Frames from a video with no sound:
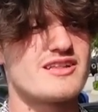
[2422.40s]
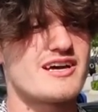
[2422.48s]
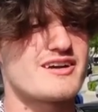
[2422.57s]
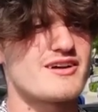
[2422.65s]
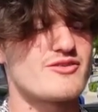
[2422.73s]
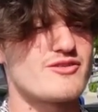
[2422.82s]
and
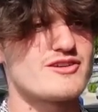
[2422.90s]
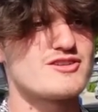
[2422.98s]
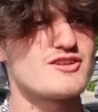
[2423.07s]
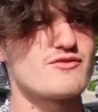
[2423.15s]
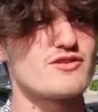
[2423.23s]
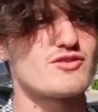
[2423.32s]
I got in a
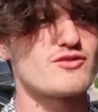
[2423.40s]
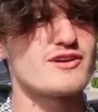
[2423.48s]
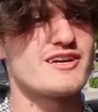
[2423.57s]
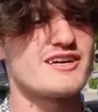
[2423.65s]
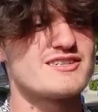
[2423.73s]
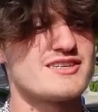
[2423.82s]
relationship for
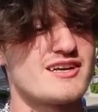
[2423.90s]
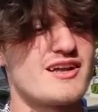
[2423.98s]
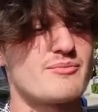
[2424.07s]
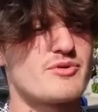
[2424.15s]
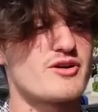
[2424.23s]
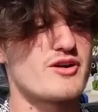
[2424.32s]
three years, and
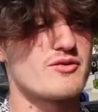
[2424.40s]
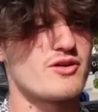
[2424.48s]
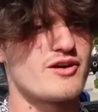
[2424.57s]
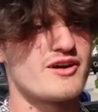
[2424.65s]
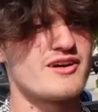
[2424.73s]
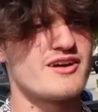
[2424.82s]
I broke up with
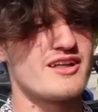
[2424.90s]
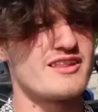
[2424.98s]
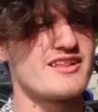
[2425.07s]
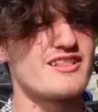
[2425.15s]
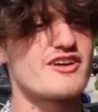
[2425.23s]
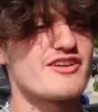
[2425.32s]
her,
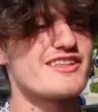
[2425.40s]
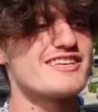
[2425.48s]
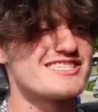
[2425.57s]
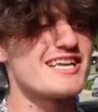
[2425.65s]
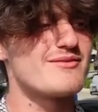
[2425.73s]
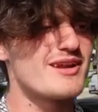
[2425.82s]
and then literally
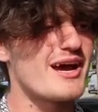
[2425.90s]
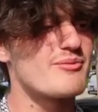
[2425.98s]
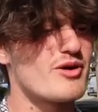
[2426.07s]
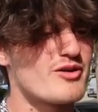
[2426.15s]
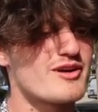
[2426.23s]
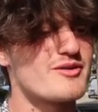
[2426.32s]
the same day
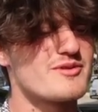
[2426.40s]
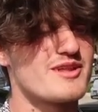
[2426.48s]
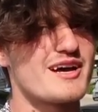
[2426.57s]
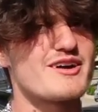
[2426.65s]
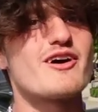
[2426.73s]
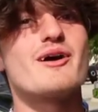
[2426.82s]
I broke up with
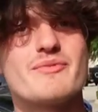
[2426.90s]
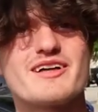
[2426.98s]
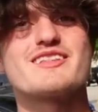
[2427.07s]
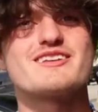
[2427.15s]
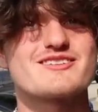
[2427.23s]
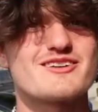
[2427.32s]
that girl, I
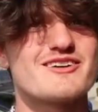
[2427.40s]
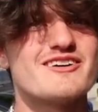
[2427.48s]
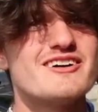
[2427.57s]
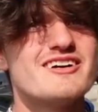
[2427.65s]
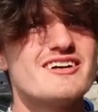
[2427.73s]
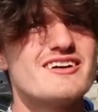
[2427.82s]
met this girl.
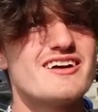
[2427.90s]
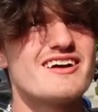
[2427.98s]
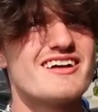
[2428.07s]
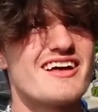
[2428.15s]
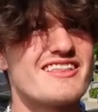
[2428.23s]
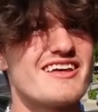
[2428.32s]
Yeah.
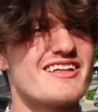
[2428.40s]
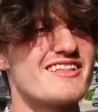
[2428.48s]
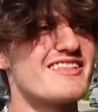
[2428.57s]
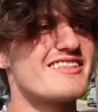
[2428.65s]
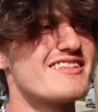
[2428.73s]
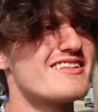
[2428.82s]
And
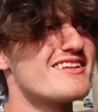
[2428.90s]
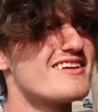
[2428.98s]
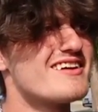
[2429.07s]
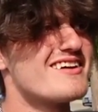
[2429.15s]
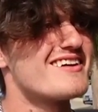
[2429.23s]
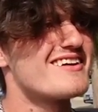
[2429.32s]
then you moved
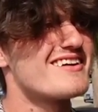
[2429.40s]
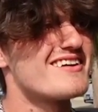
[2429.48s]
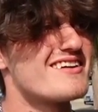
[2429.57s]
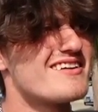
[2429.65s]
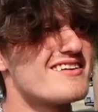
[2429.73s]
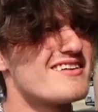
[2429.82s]
on too fast. You
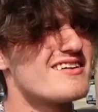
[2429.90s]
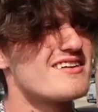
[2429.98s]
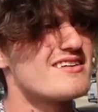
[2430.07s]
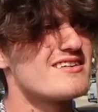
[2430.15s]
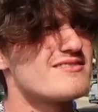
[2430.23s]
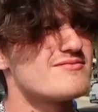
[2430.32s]
didn't give
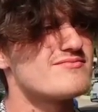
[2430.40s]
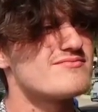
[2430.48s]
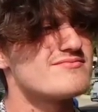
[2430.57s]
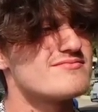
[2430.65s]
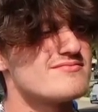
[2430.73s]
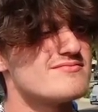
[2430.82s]
yourself some time to
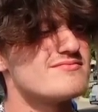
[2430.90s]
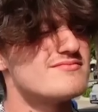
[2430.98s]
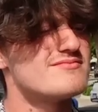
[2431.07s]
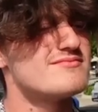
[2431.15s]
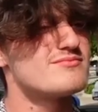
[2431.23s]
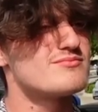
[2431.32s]
heal.
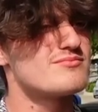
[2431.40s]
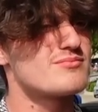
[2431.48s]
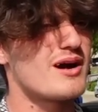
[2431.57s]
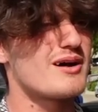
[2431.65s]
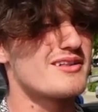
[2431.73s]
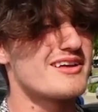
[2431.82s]
Mm,
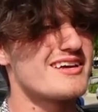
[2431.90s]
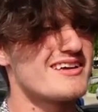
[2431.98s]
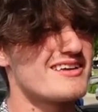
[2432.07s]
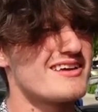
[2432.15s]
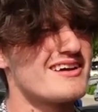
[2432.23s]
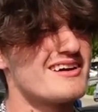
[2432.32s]
probably,
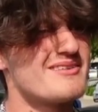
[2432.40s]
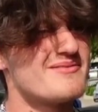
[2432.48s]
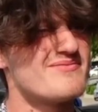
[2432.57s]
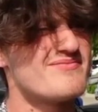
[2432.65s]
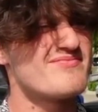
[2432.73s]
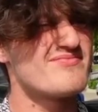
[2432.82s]
yeah.
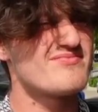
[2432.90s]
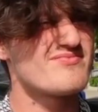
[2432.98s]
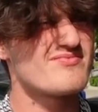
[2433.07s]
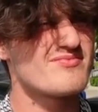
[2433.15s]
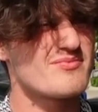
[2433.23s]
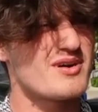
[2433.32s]

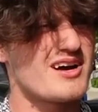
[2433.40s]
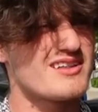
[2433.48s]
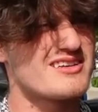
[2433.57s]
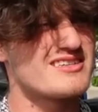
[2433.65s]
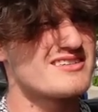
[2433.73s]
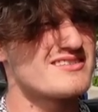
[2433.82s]

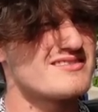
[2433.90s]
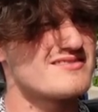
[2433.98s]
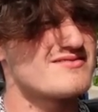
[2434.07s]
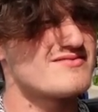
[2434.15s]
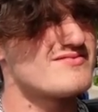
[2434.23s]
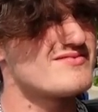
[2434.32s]
Probably. Yeah.
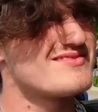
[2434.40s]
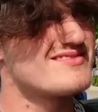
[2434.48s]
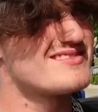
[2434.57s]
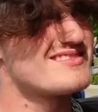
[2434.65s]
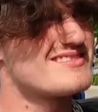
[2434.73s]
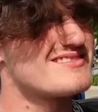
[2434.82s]
I'm healed. I'm
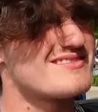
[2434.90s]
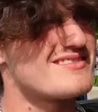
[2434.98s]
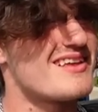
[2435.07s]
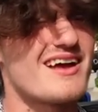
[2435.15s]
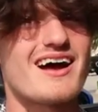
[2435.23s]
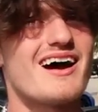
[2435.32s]
healed. I'm
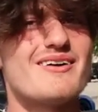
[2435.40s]
we all have